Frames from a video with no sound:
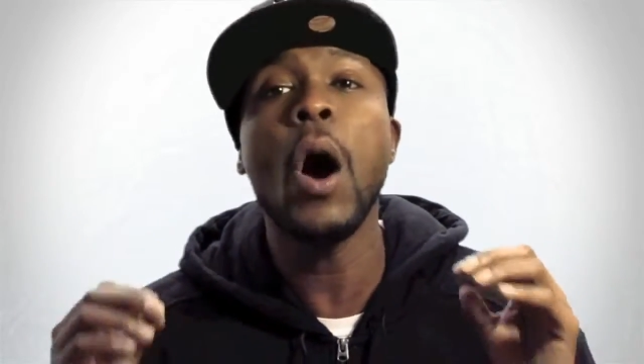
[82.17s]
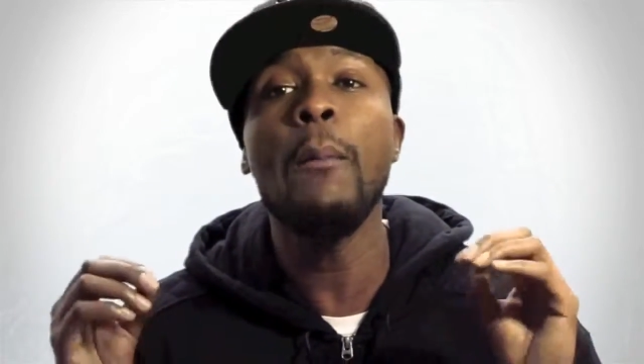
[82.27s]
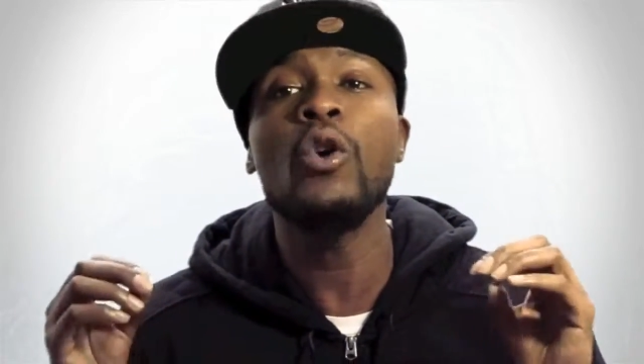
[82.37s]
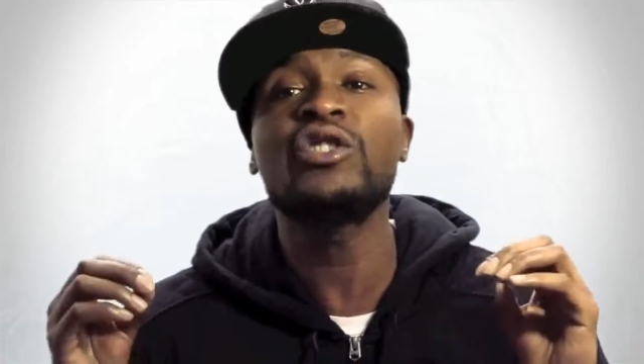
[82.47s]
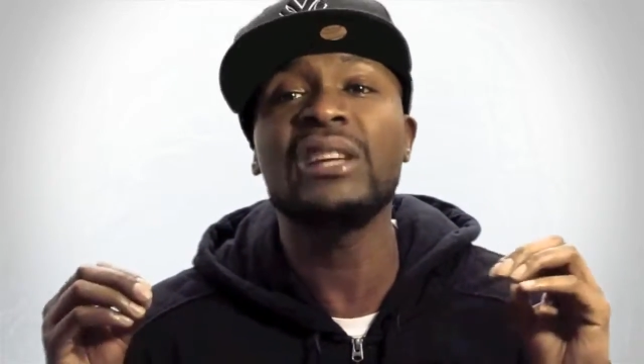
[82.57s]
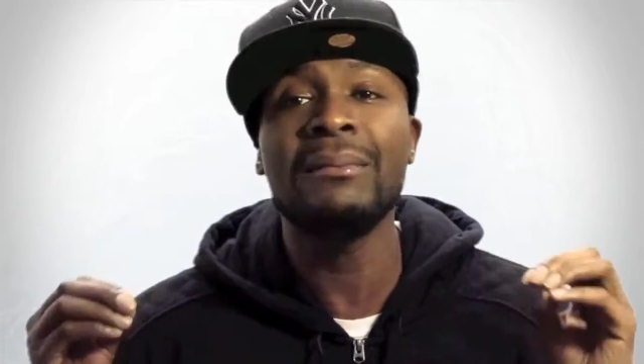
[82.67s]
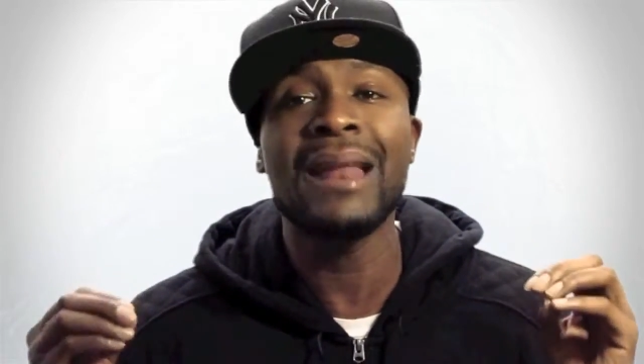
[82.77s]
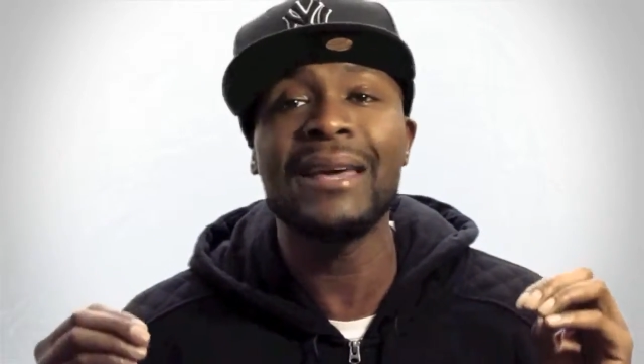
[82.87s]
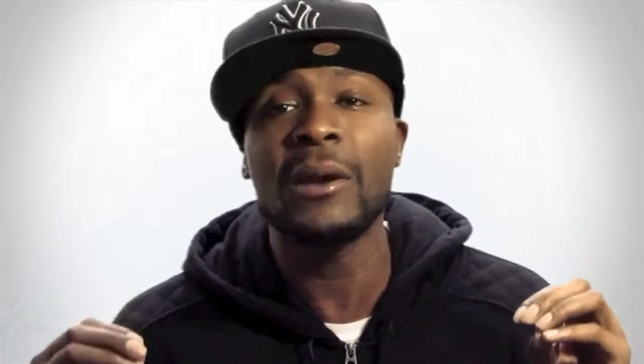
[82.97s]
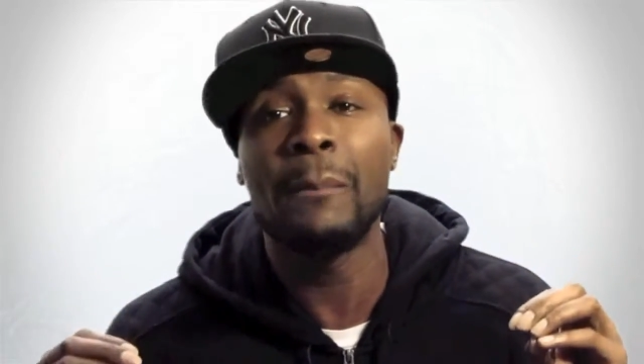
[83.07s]
Almost
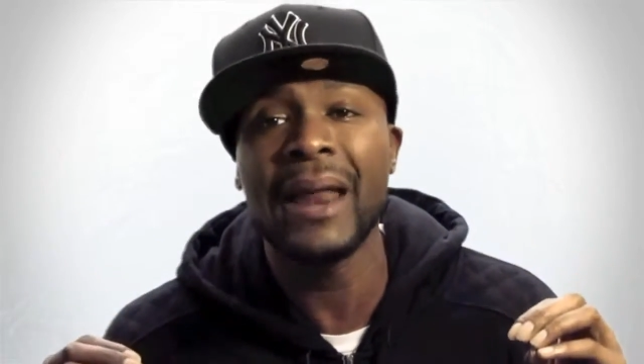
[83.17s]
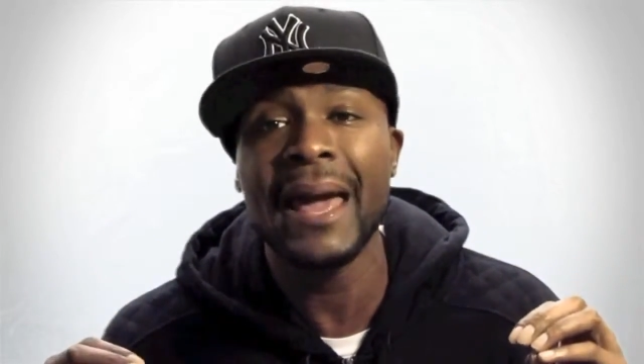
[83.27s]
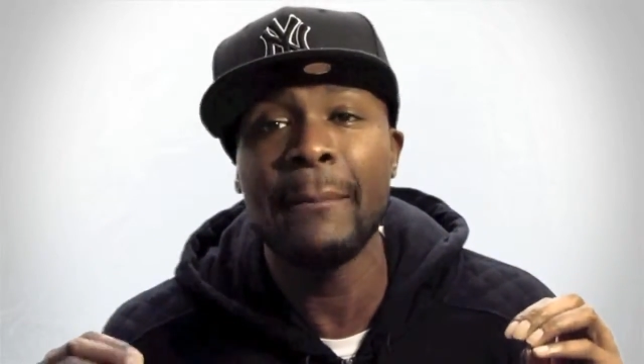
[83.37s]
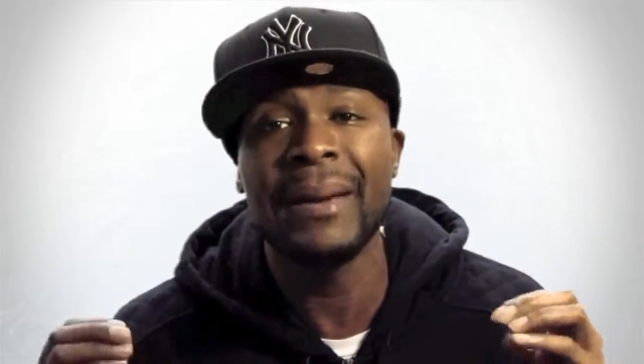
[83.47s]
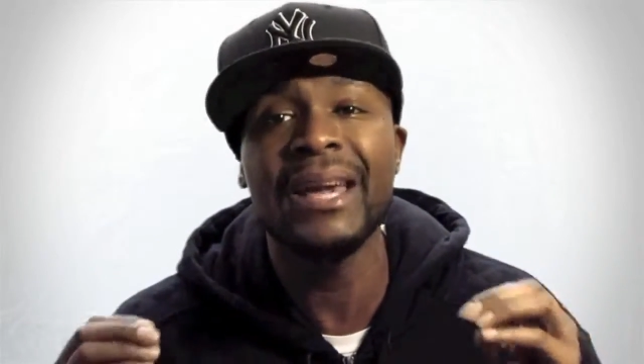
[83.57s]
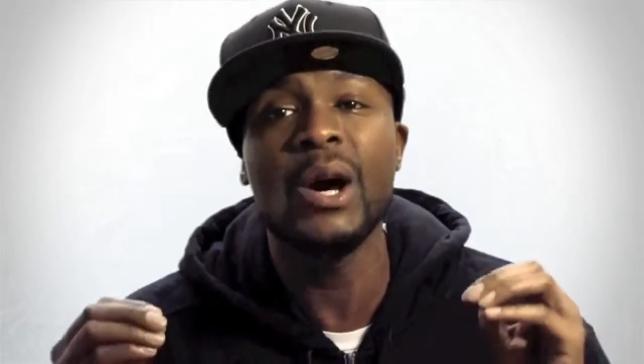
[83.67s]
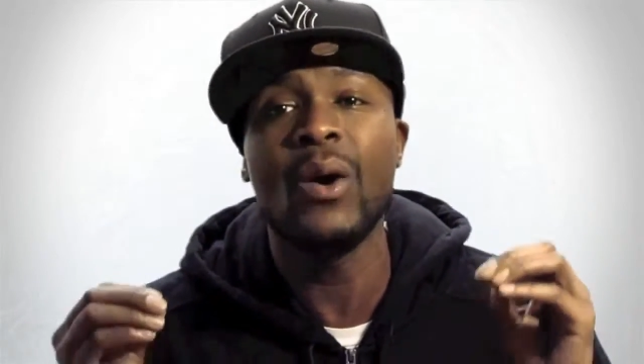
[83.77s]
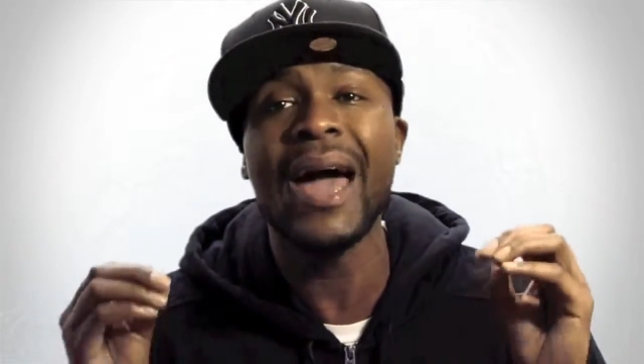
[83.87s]
seem like you're playing bingo.